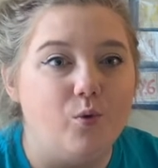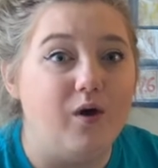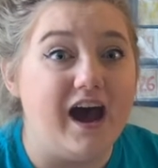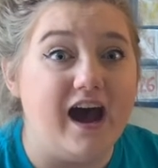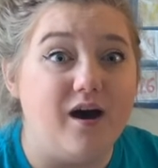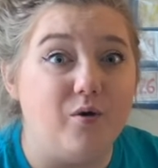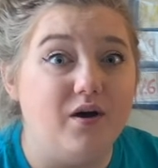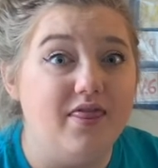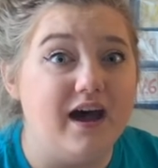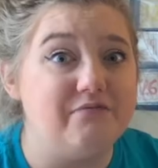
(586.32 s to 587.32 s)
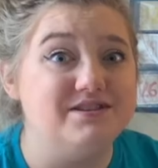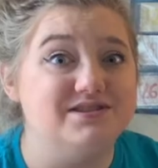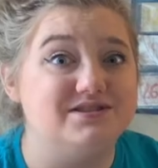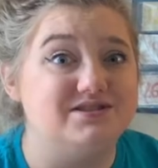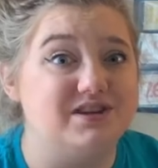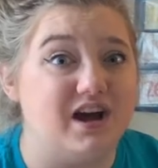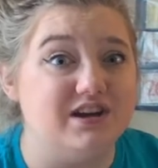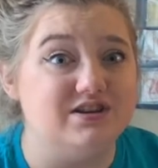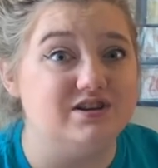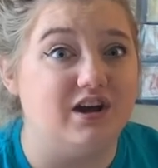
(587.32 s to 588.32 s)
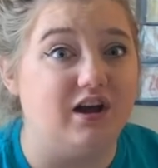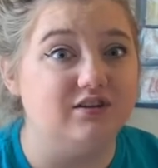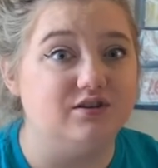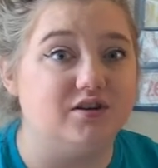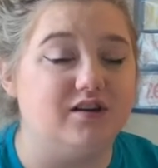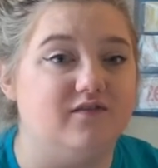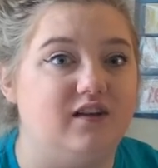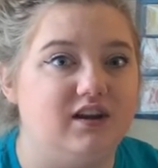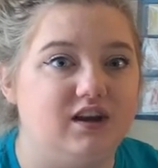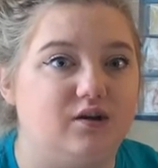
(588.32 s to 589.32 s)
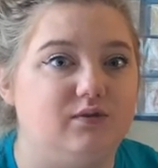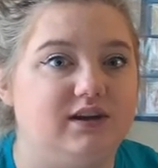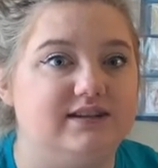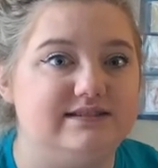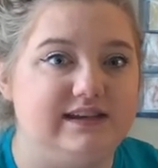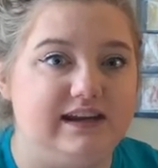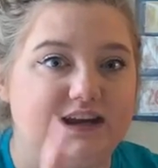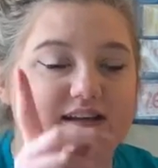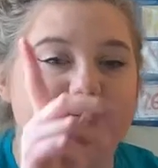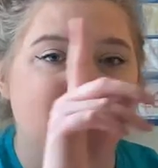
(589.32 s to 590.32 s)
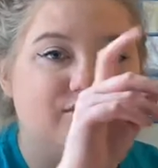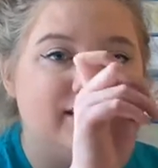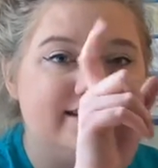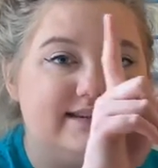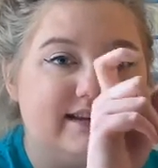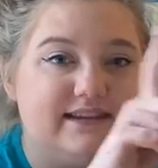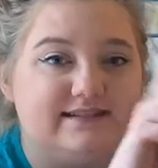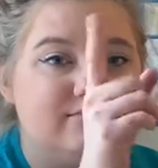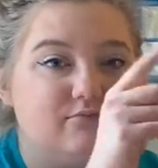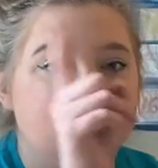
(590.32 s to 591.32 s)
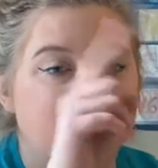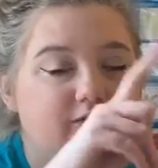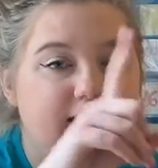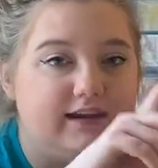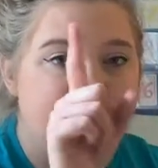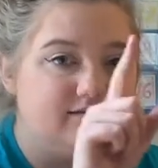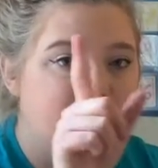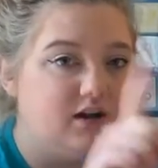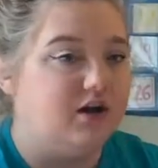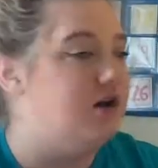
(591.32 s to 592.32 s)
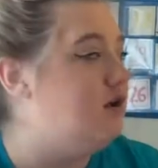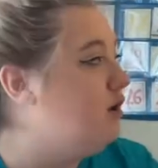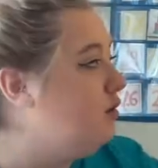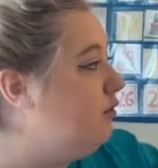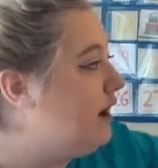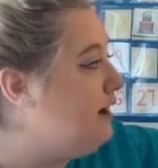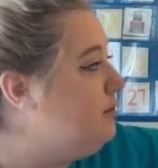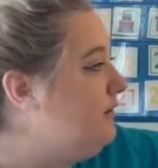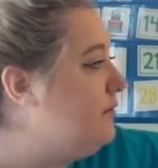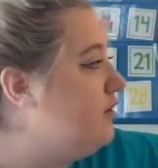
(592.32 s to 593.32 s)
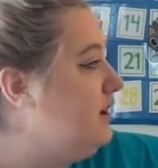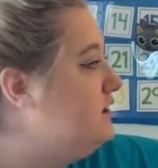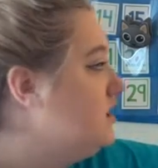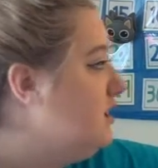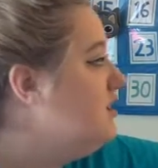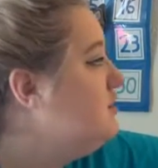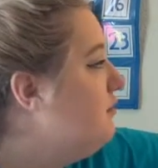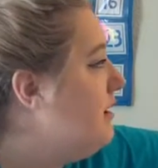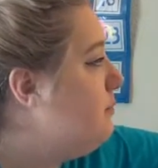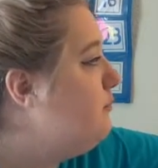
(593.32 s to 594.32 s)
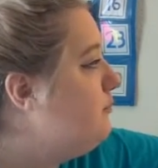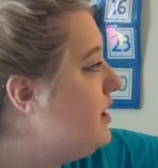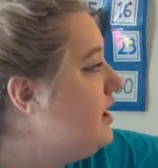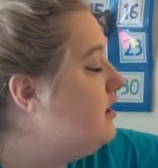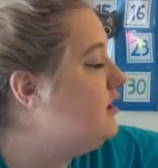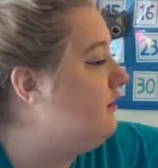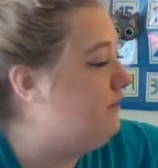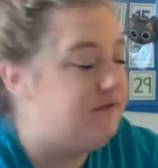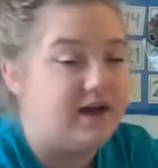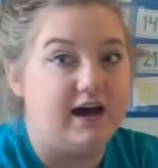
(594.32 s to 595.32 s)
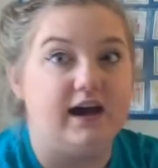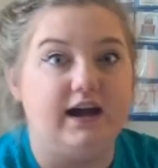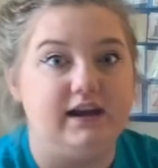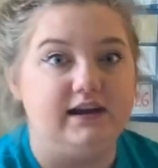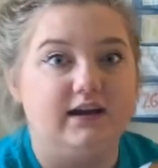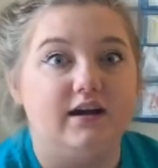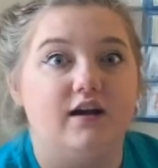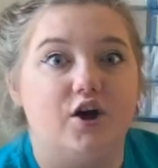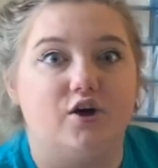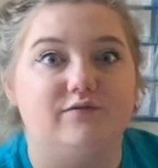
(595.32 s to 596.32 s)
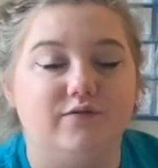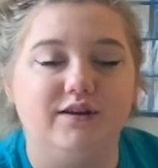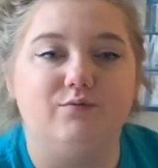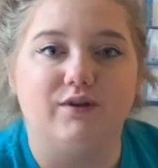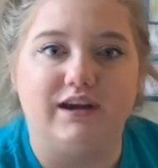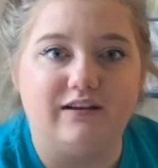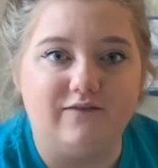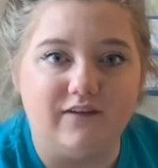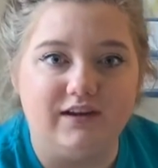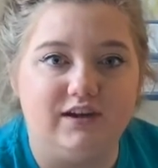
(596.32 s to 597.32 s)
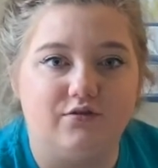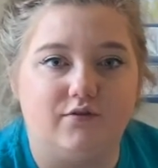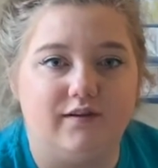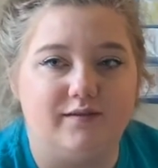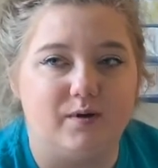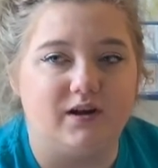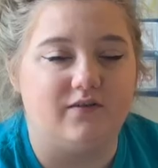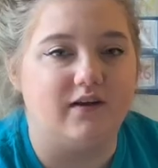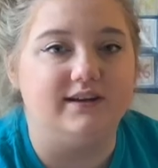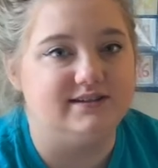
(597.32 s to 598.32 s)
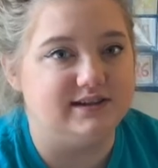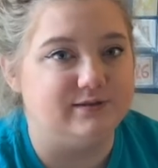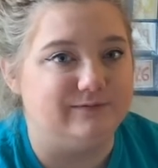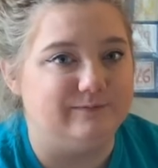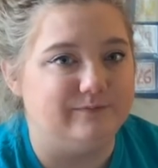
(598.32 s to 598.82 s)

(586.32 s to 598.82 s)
Wow, that was such a good video. We could see his chrysalis moving right before he turned into a butterfly. Hopefully we'll get a video of his butterfly soon.